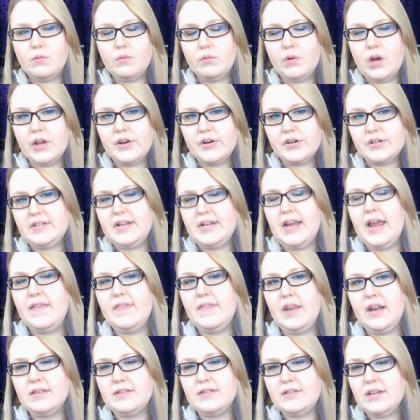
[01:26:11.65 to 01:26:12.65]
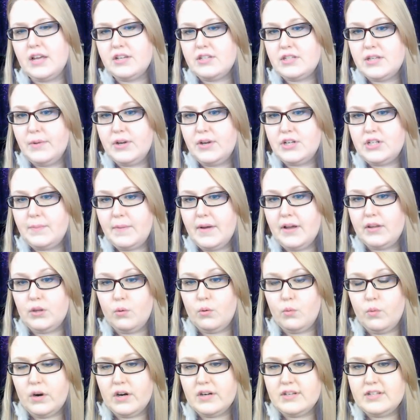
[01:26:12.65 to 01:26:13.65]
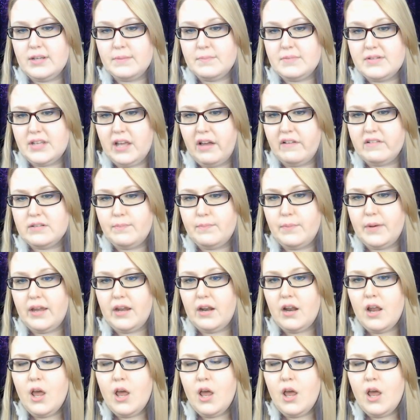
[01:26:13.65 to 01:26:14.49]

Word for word: understand that it's not so much about the words themselves, but